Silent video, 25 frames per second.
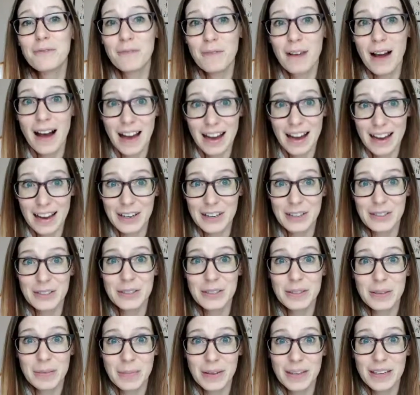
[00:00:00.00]
hire
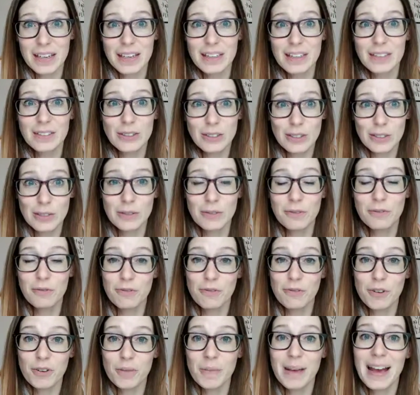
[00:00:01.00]
somebody to
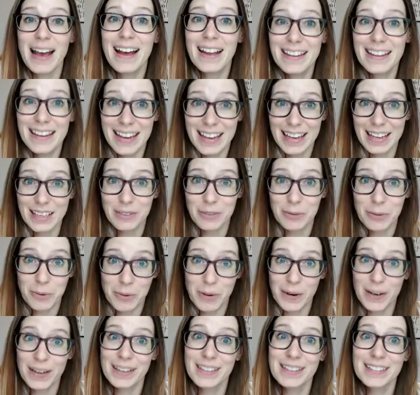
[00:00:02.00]
format and
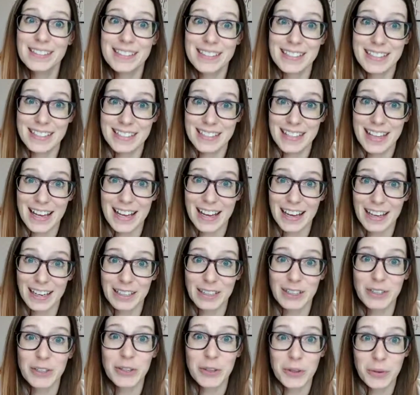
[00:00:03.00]
or
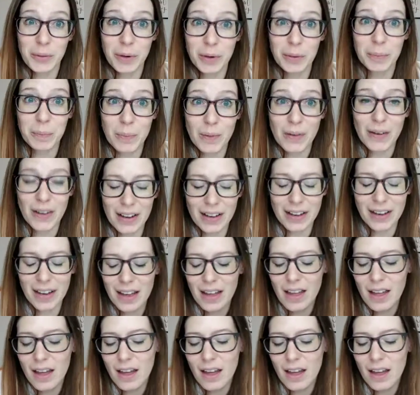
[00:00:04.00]
design your book